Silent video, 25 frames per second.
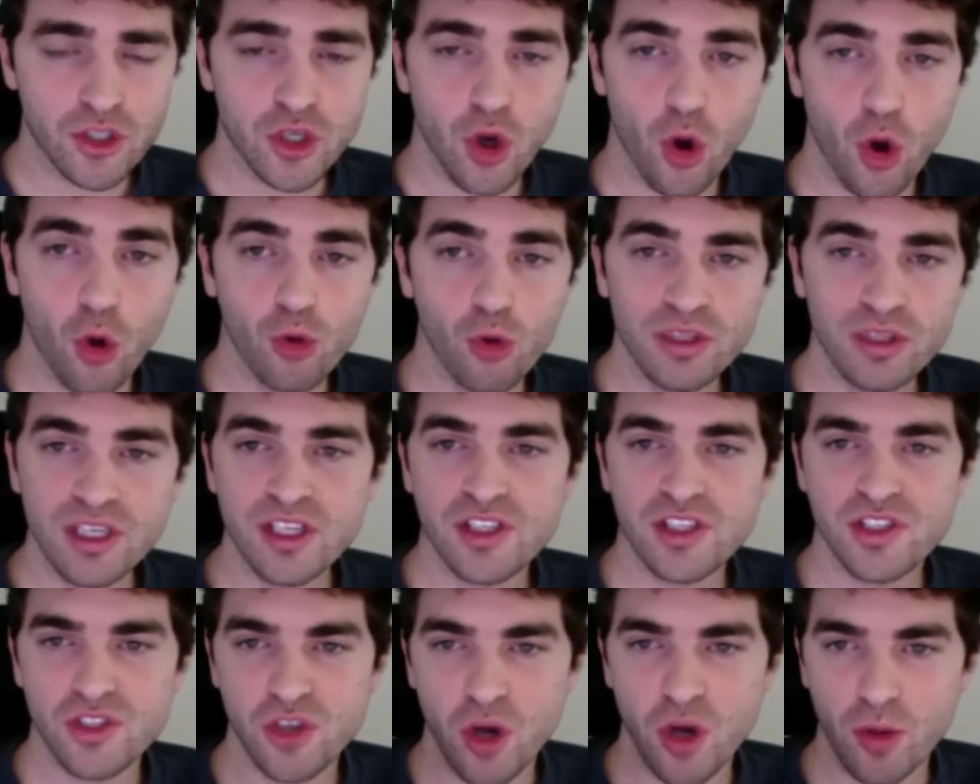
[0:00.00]
only
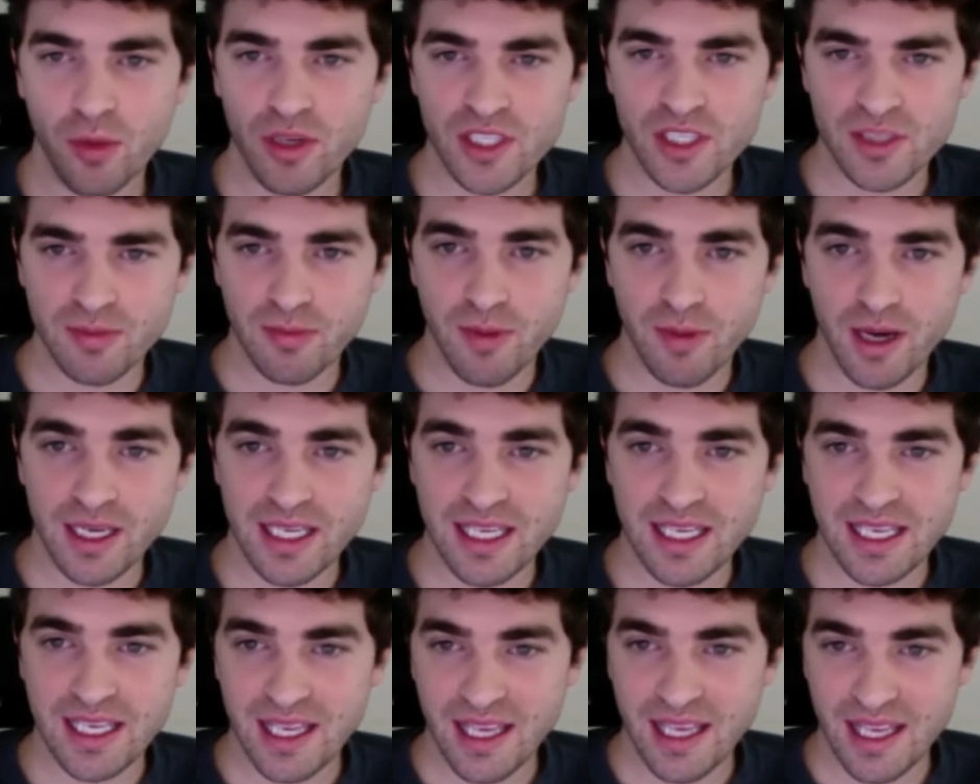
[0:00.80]
so much
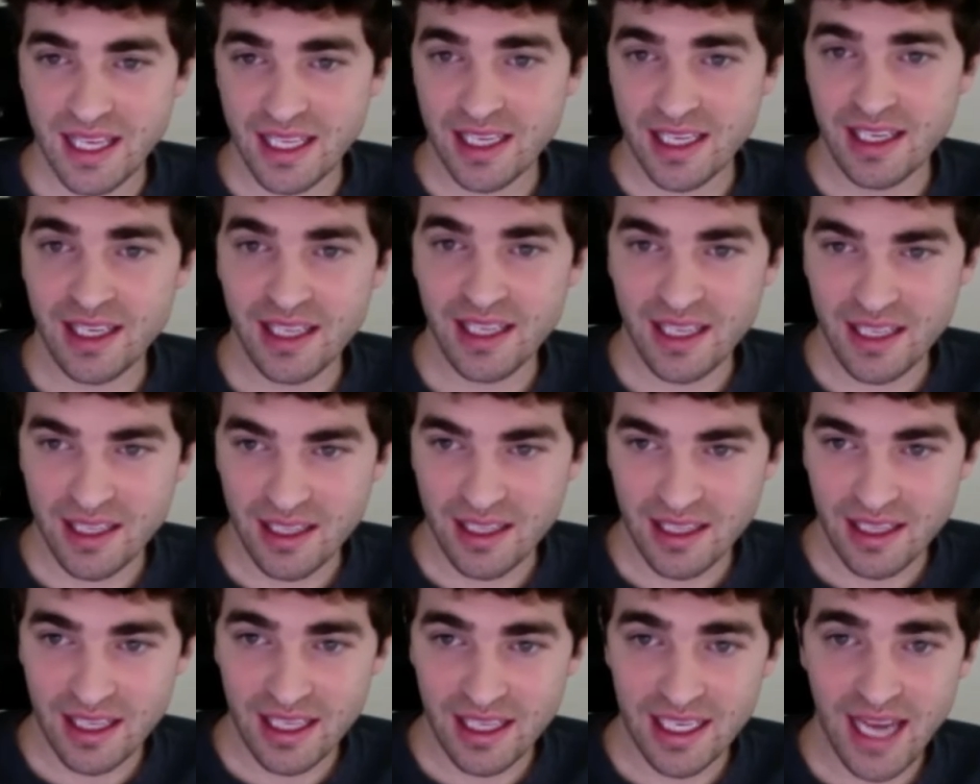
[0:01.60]
money in
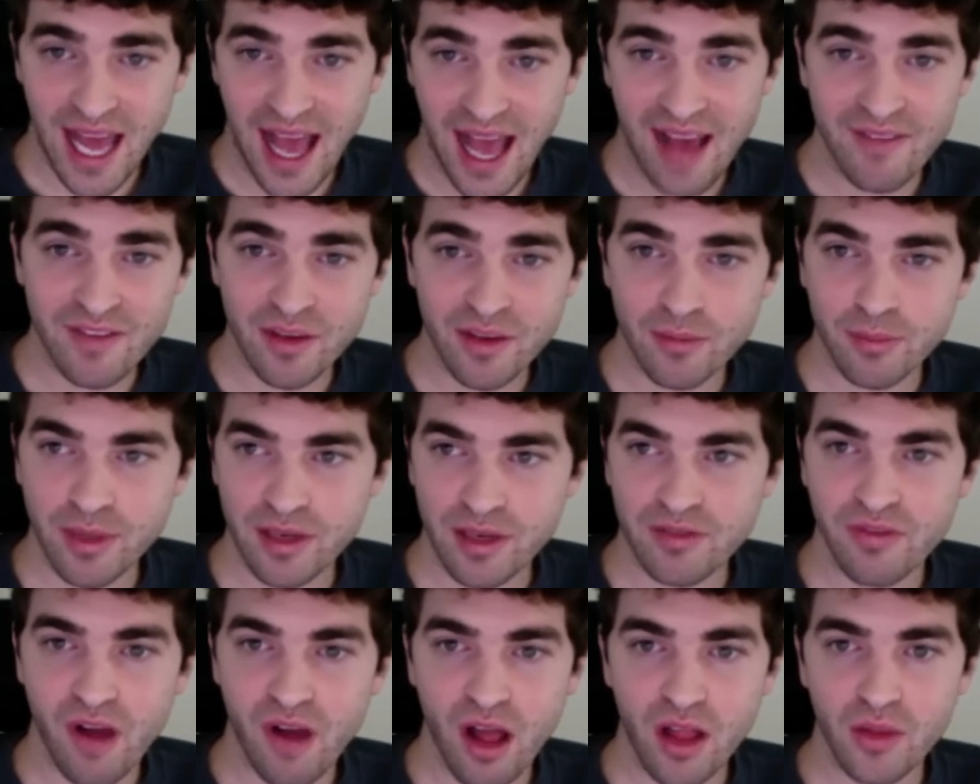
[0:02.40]
having
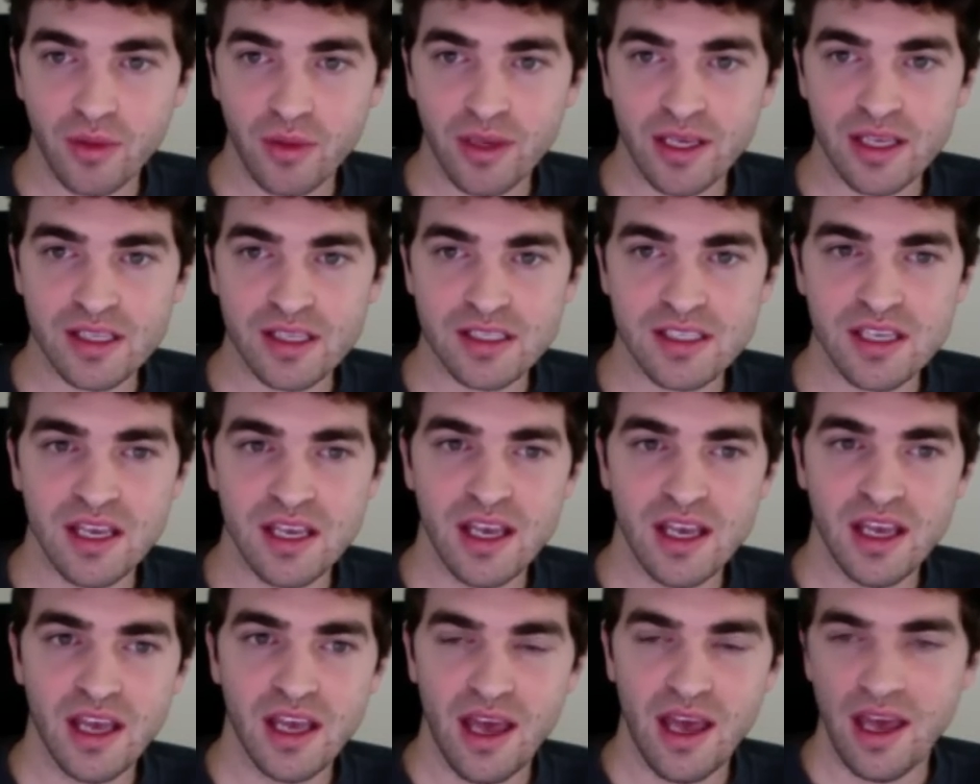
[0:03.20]
big followings.
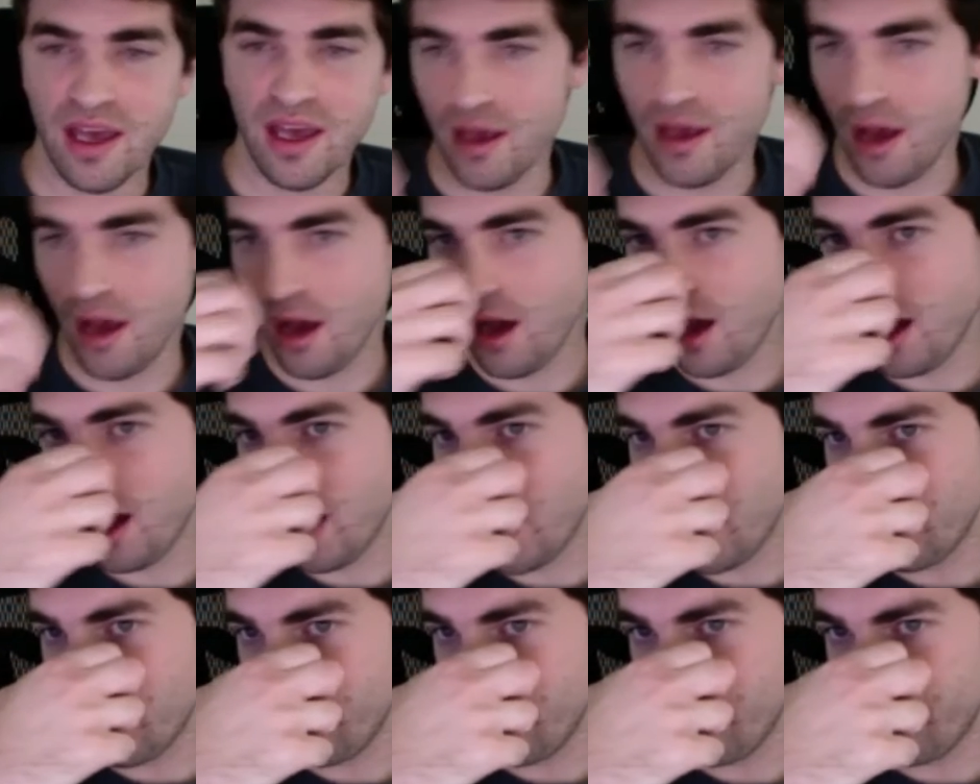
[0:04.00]

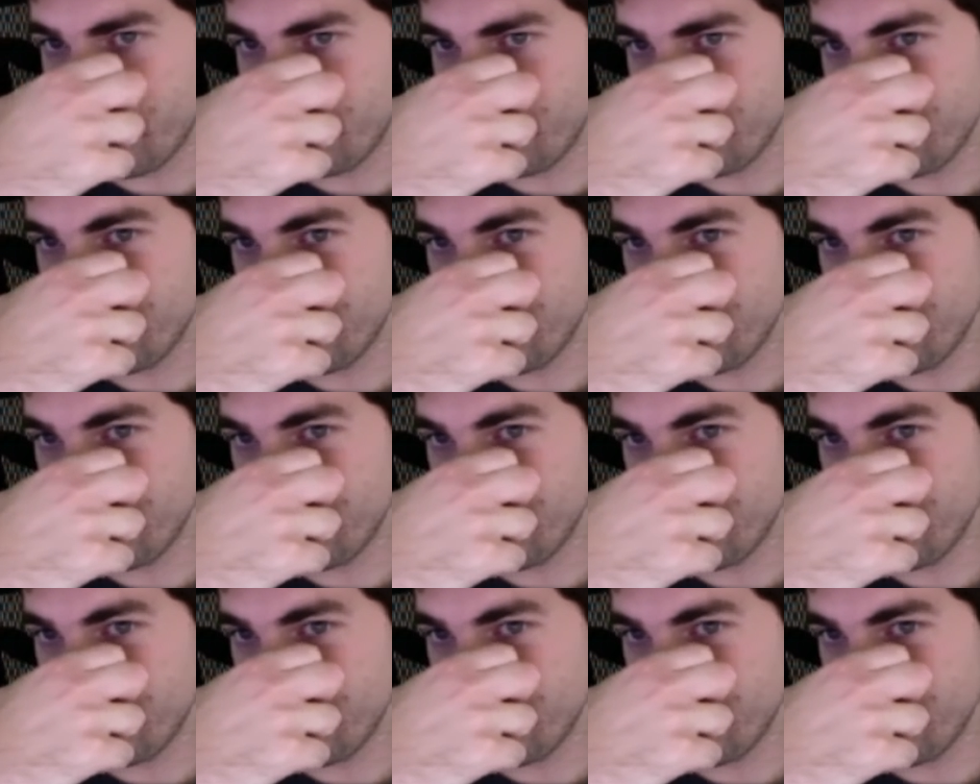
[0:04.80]
Um,